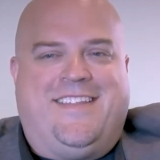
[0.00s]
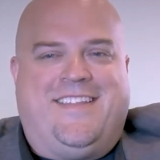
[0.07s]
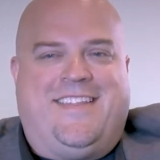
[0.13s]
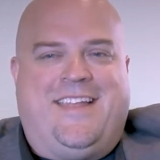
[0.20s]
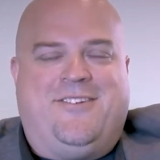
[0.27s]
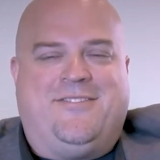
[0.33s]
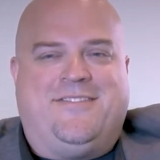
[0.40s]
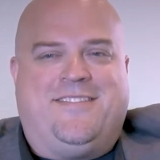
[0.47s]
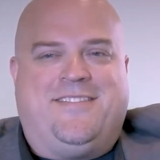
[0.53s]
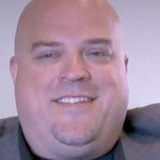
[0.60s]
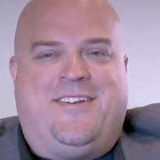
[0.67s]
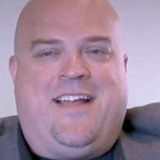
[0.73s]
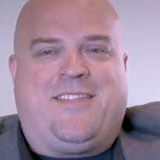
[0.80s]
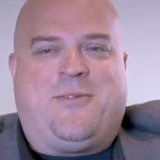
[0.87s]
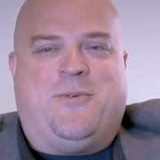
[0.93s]
they don't
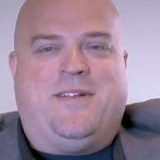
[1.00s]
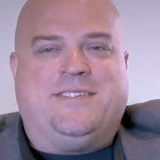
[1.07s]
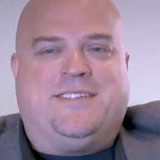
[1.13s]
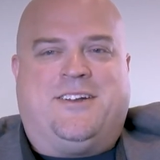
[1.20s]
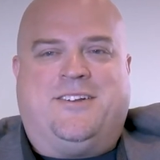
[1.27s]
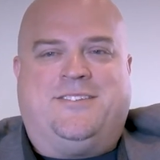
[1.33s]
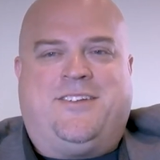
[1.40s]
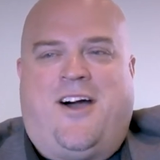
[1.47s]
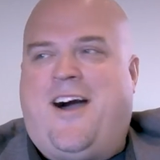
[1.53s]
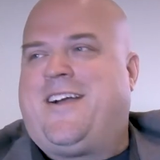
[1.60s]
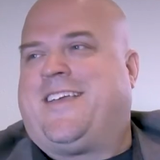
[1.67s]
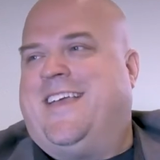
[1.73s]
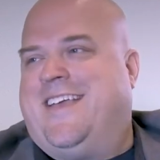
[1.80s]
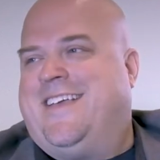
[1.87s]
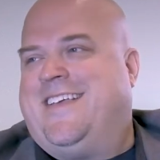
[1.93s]
they're not the ones that are
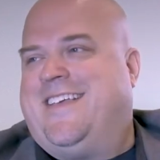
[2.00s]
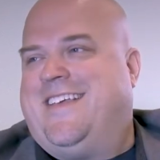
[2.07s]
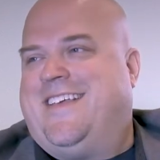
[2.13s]
talking